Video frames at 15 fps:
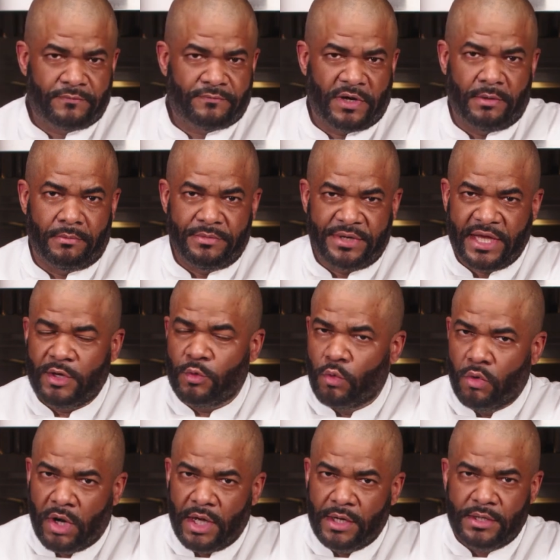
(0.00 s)
From day
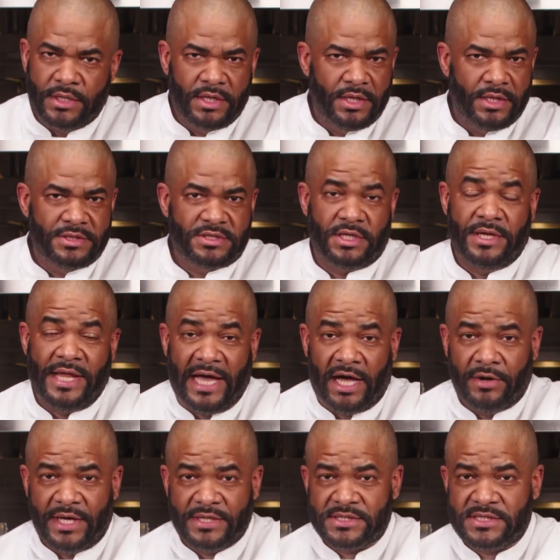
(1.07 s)
one to
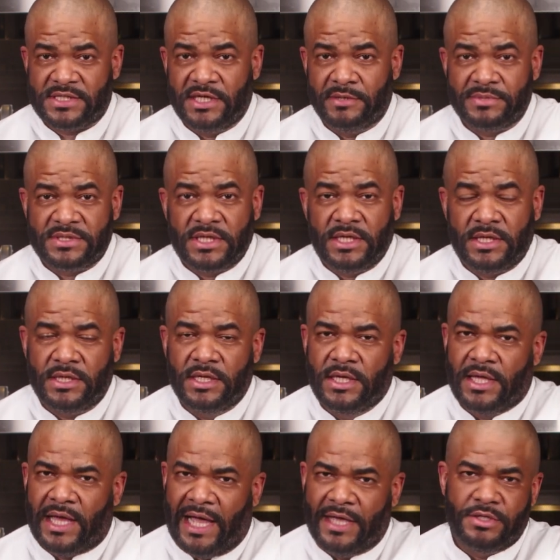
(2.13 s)
now as a CMC,
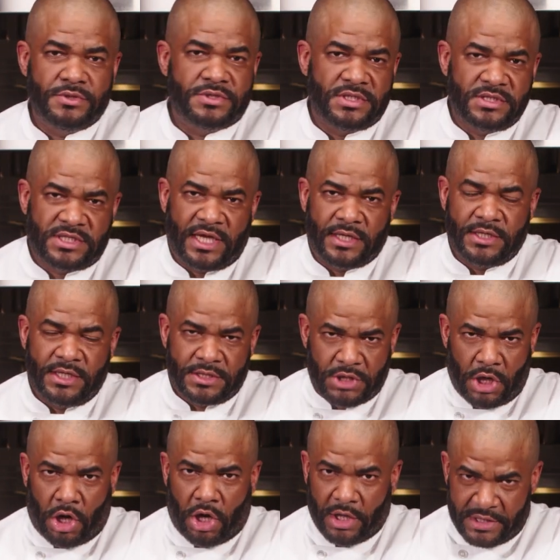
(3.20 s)
I use these
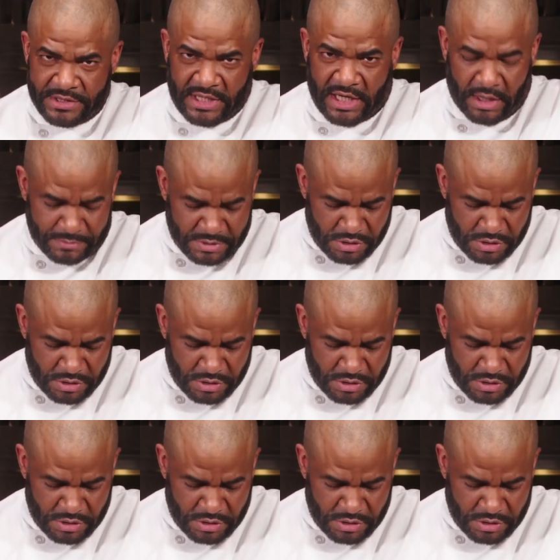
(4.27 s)
techniques all the time.